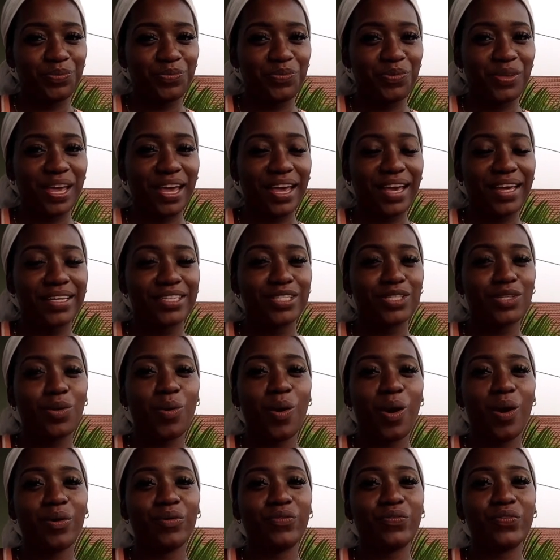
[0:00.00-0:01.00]
Okay, so
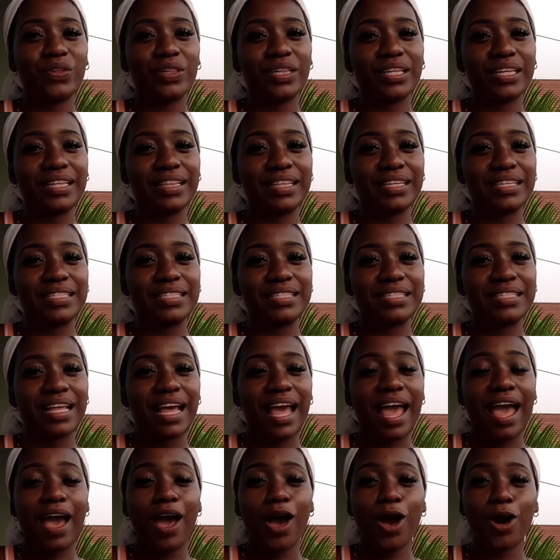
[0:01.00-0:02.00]
hopefully this
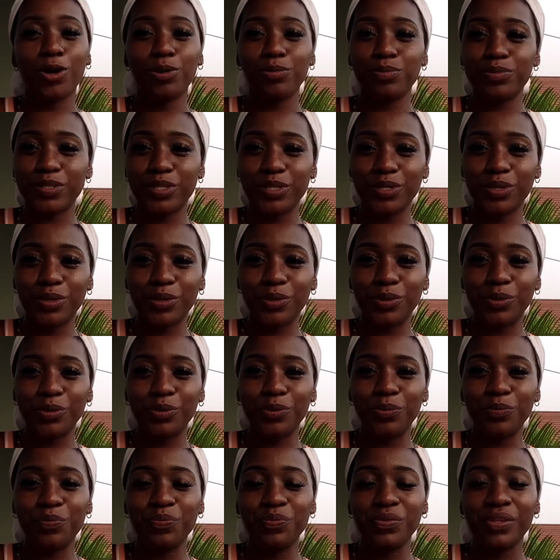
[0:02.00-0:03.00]
helped
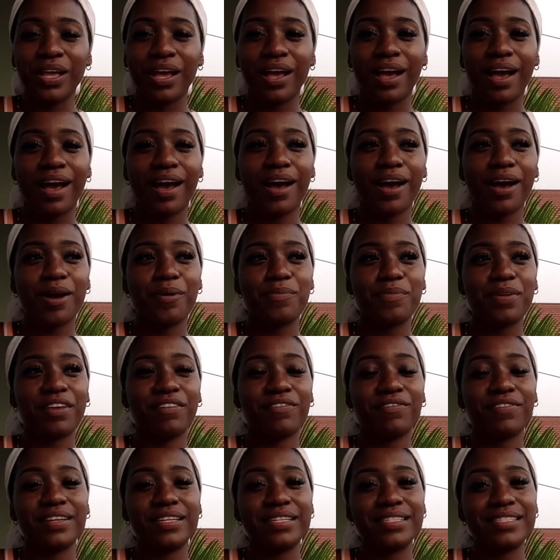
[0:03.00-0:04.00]
you. Um,
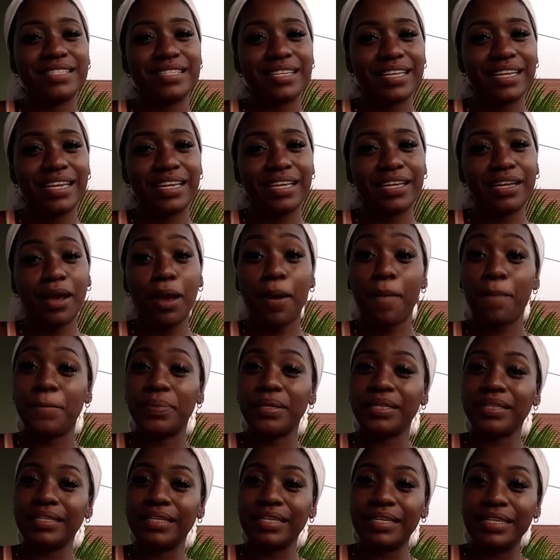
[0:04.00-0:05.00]
if it did,
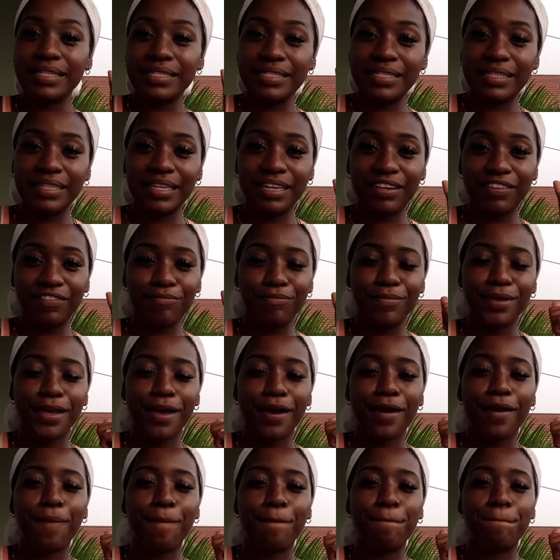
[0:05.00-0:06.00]
please leave me
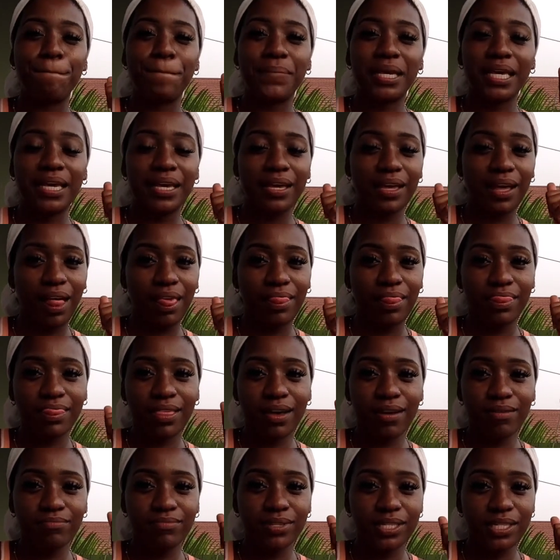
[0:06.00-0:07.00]
a big
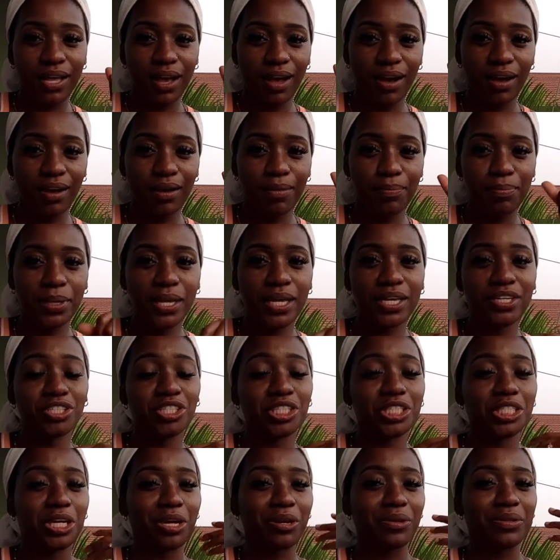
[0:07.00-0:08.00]
thumbs up and
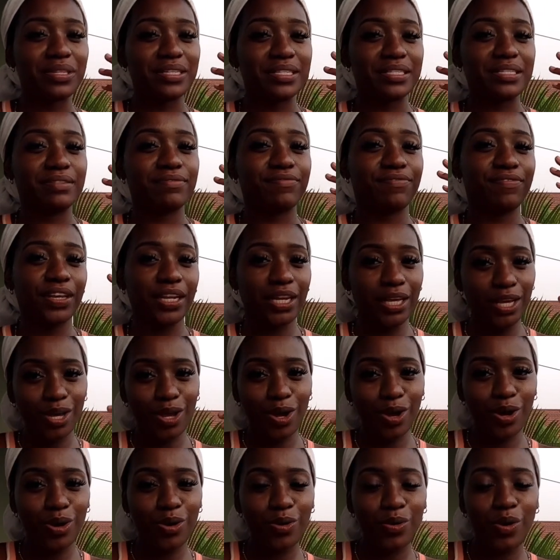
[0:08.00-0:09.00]
share this
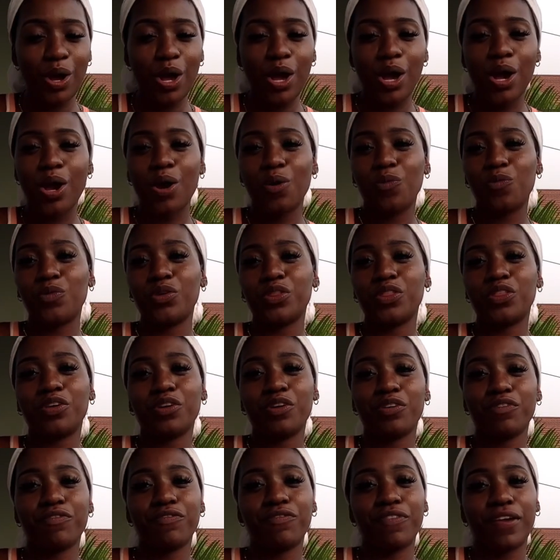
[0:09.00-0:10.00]
video with
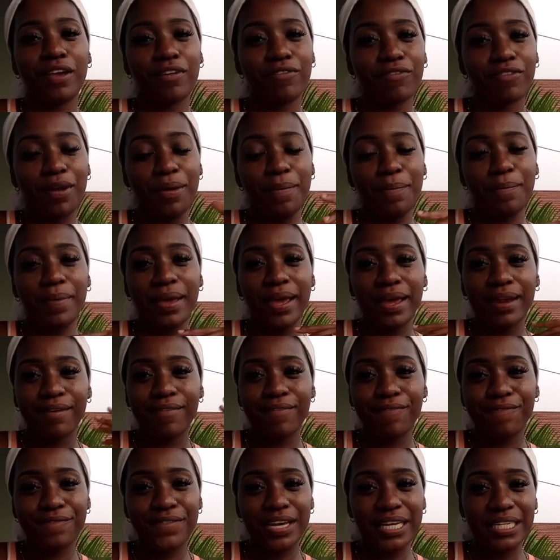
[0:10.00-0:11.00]
your favorite
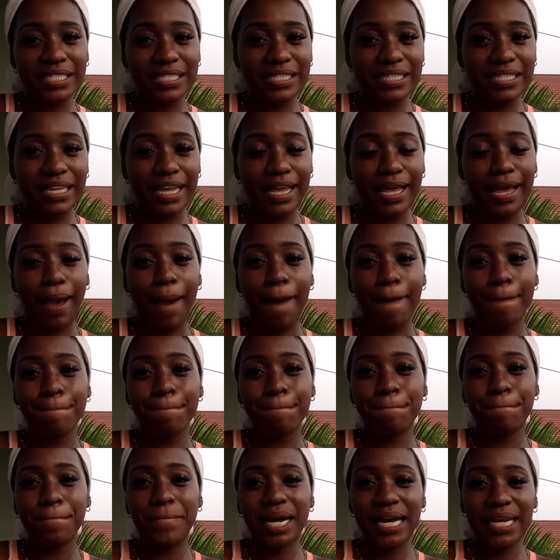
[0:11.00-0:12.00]
manifesting
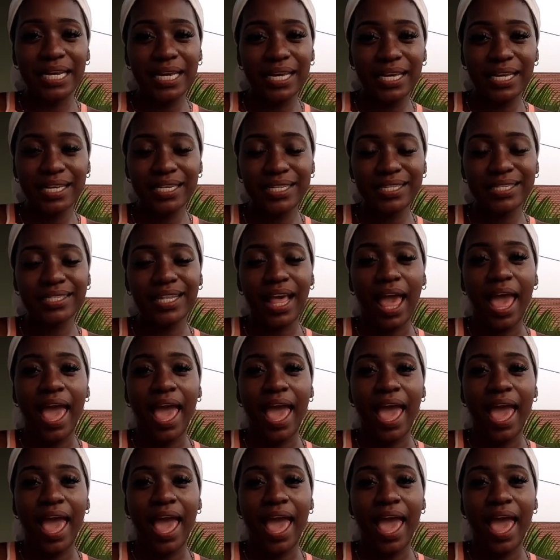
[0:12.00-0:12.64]
buddies.